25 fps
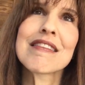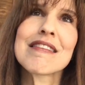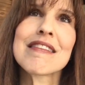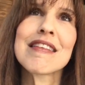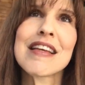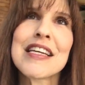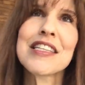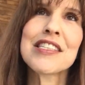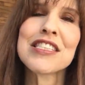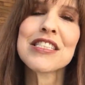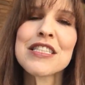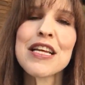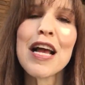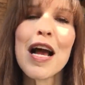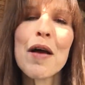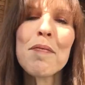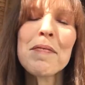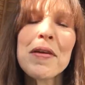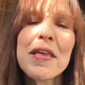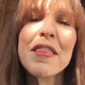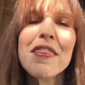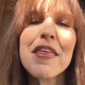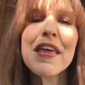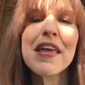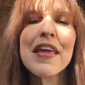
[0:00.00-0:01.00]
it just got
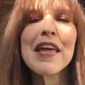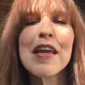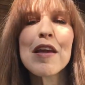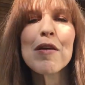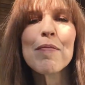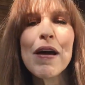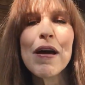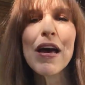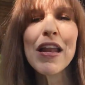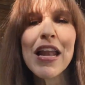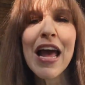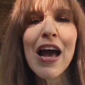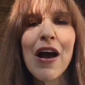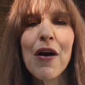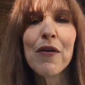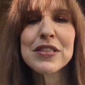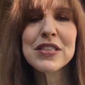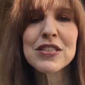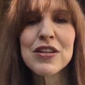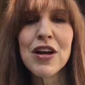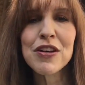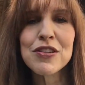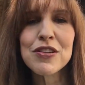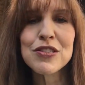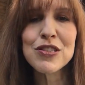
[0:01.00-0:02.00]
me thinking about how
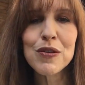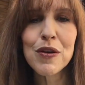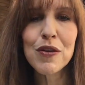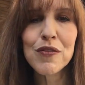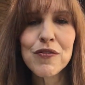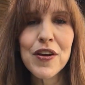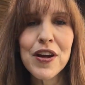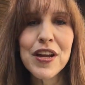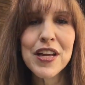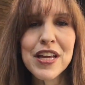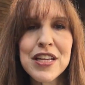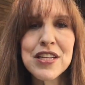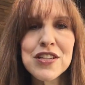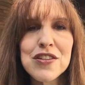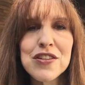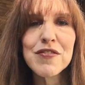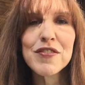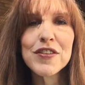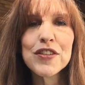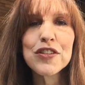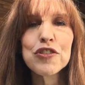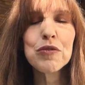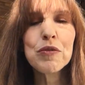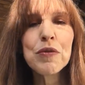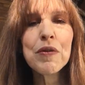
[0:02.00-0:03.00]
it's also a very
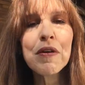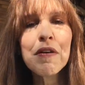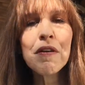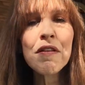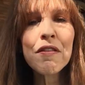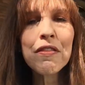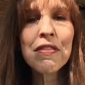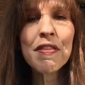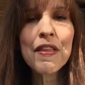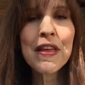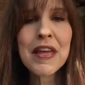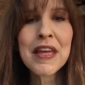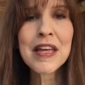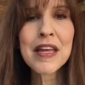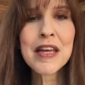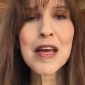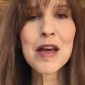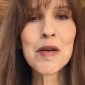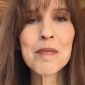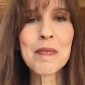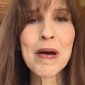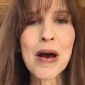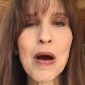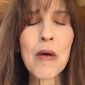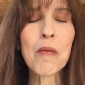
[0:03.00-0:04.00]
individual thing,
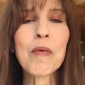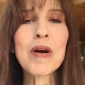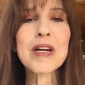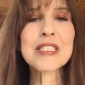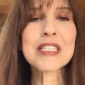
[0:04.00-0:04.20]
about what